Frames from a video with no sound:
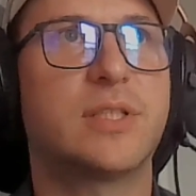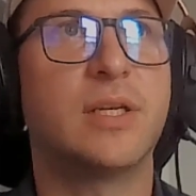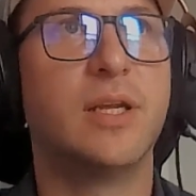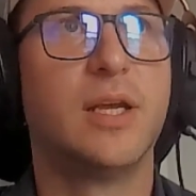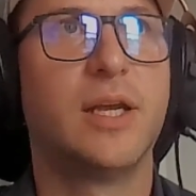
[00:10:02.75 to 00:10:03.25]

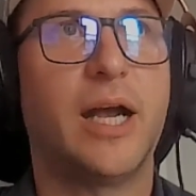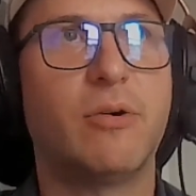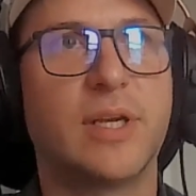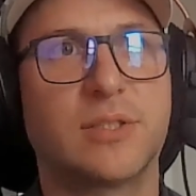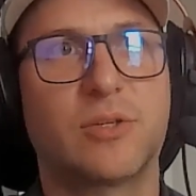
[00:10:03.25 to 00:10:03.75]
and I
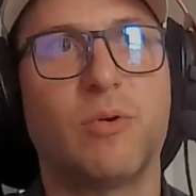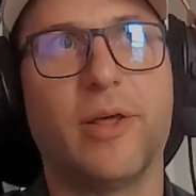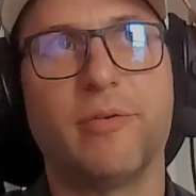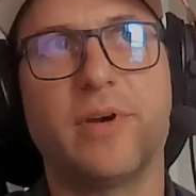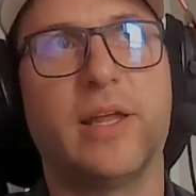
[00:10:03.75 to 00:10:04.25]
would like to
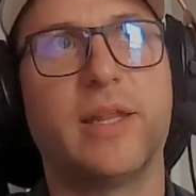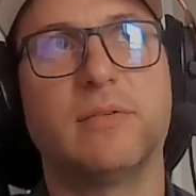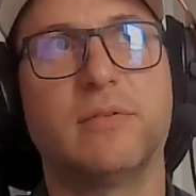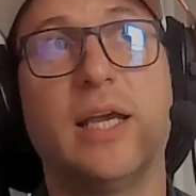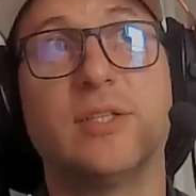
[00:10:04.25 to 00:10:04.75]
qualify
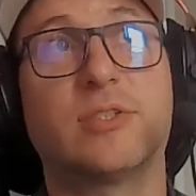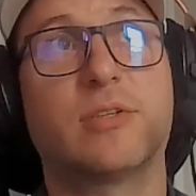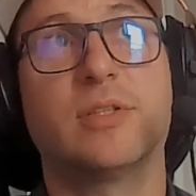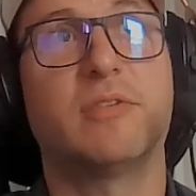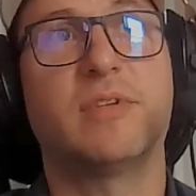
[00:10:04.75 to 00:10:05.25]
that I
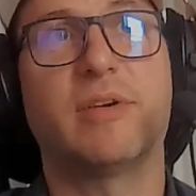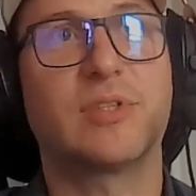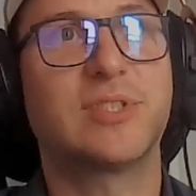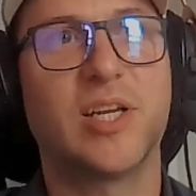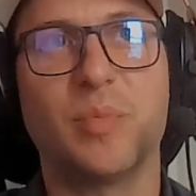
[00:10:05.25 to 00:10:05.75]
certainly have never
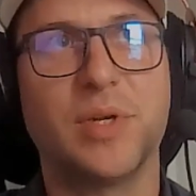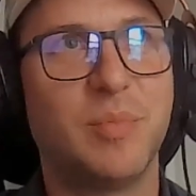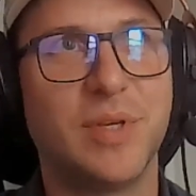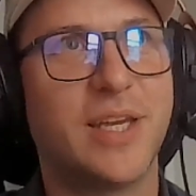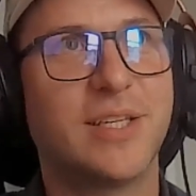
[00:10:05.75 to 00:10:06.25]
set up an
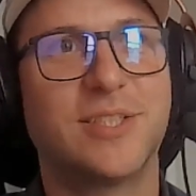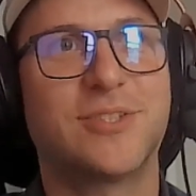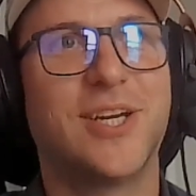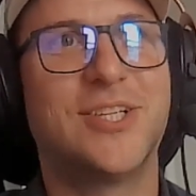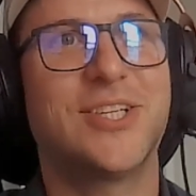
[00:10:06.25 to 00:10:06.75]
API
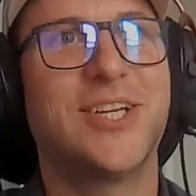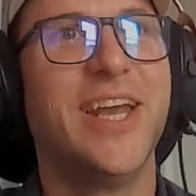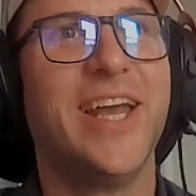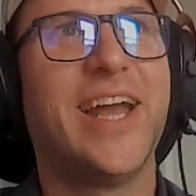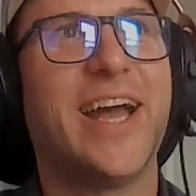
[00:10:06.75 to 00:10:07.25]
integration.
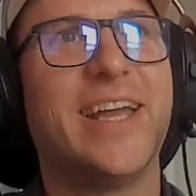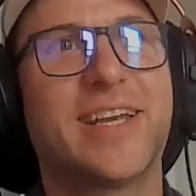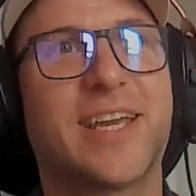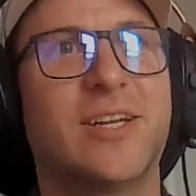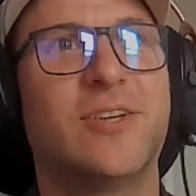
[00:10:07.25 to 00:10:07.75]

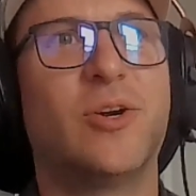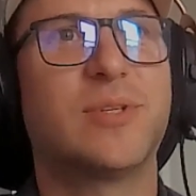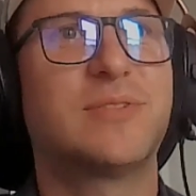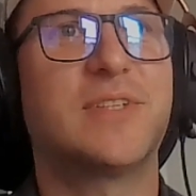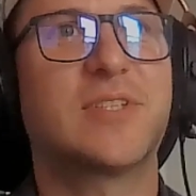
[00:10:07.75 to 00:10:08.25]
I kind of know
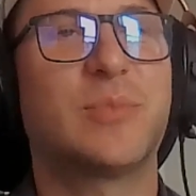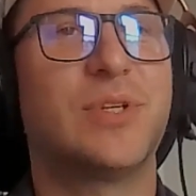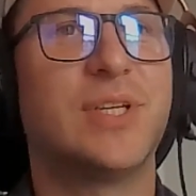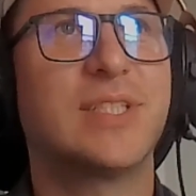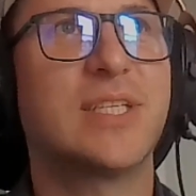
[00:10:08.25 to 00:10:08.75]
what's
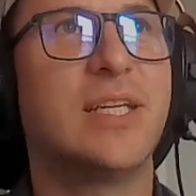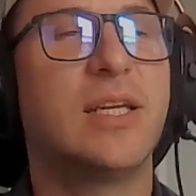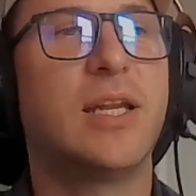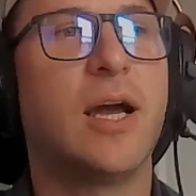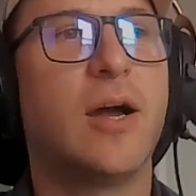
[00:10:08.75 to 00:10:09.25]
feasible and isn't.
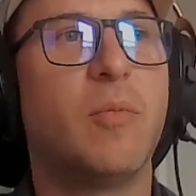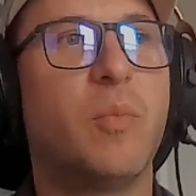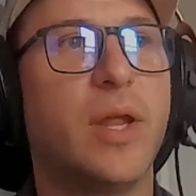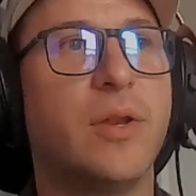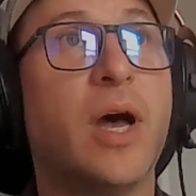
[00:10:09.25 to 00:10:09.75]

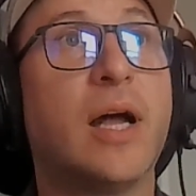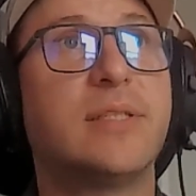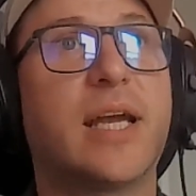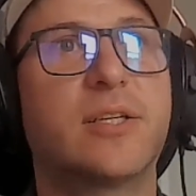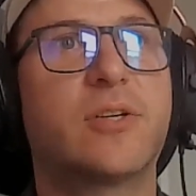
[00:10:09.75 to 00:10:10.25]
But
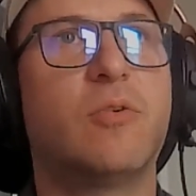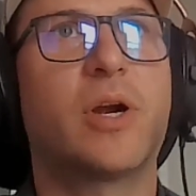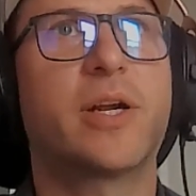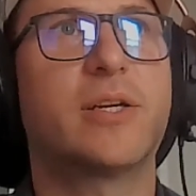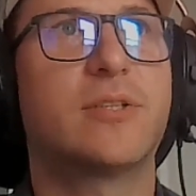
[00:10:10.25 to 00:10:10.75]
non-technical
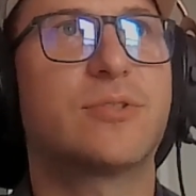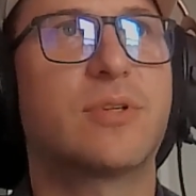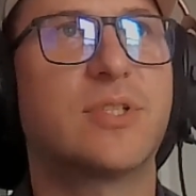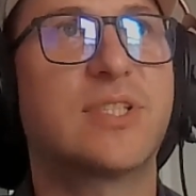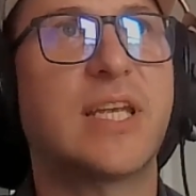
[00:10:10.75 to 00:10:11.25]
marketers
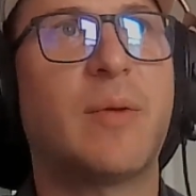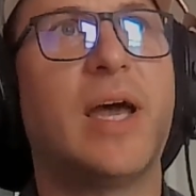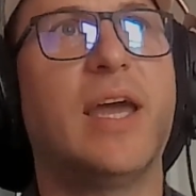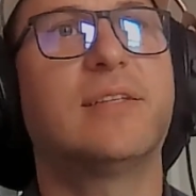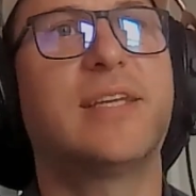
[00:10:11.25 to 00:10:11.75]
or
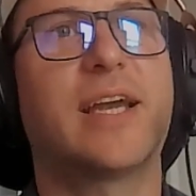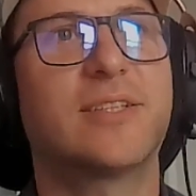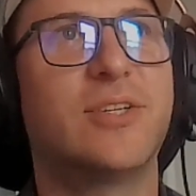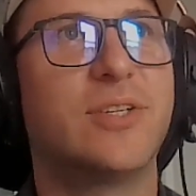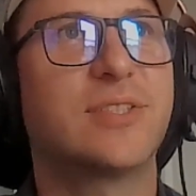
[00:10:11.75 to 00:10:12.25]

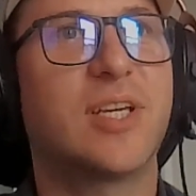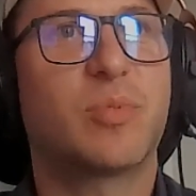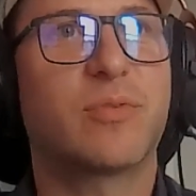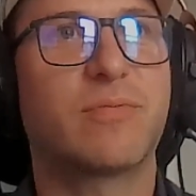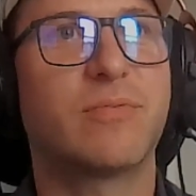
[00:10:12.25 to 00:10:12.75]
semi-technical, as I
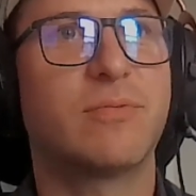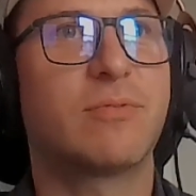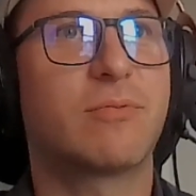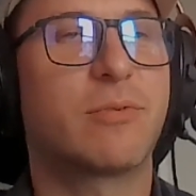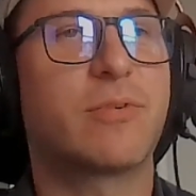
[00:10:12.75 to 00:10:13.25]

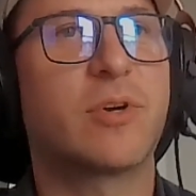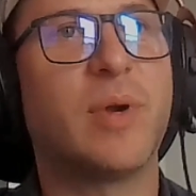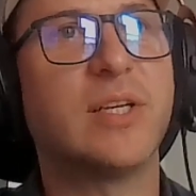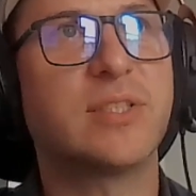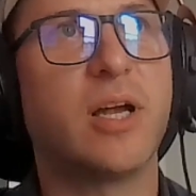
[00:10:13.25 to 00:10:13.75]
refer to
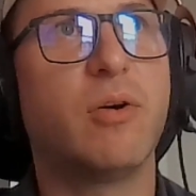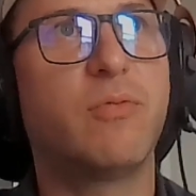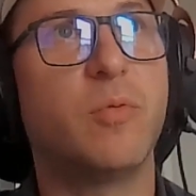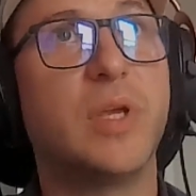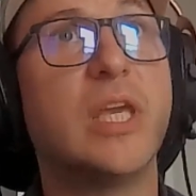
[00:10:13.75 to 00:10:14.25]

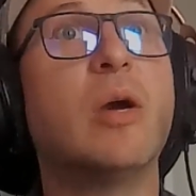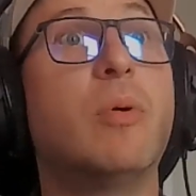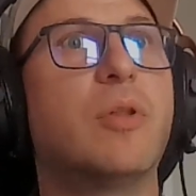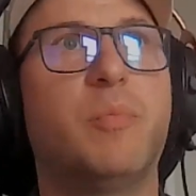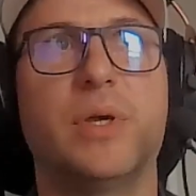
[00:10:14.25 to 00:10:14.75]
myself, will be
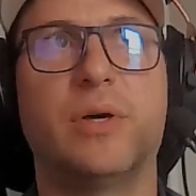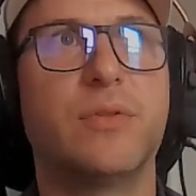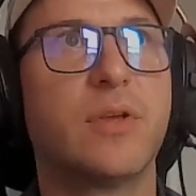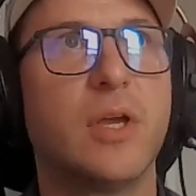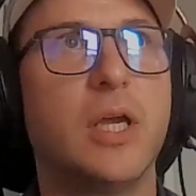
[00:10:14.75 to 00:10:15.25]
able to
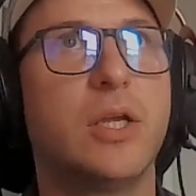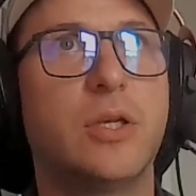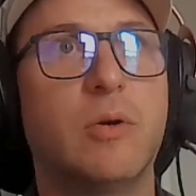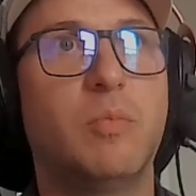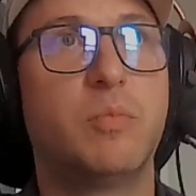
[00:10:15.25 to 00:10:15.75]
build,
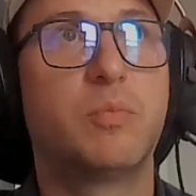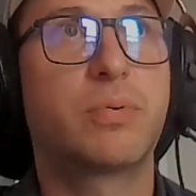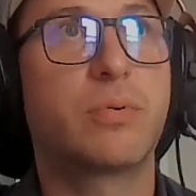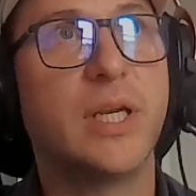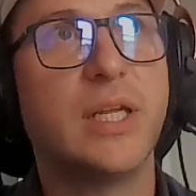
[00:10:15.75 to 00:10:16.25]

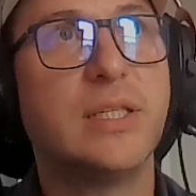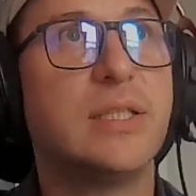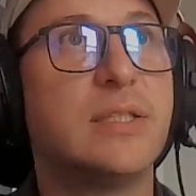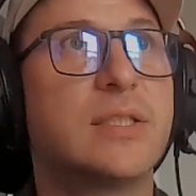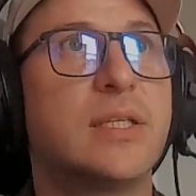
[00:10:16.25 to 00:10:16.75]
pretty
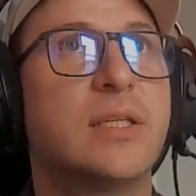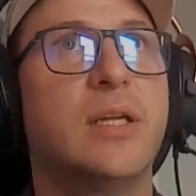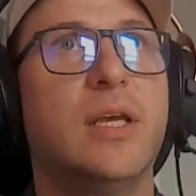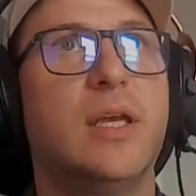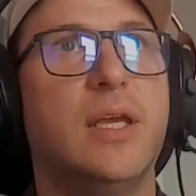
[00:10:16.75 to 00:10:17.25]
decent
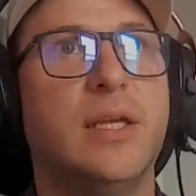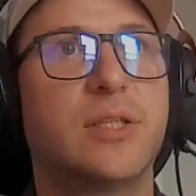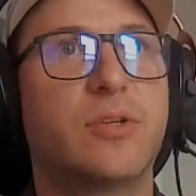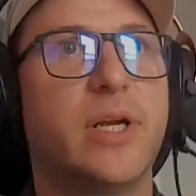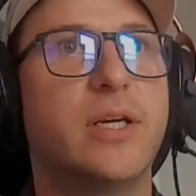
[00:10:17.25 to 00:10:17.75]

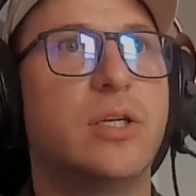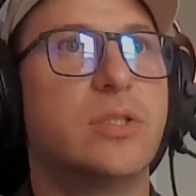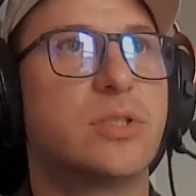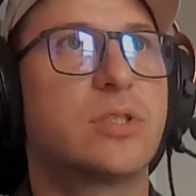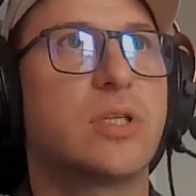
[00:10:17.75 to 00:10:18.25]

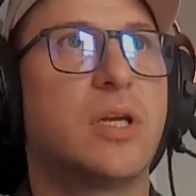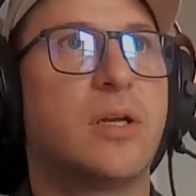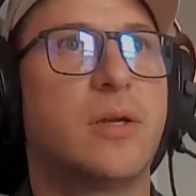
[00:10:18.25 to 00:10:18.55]
integrators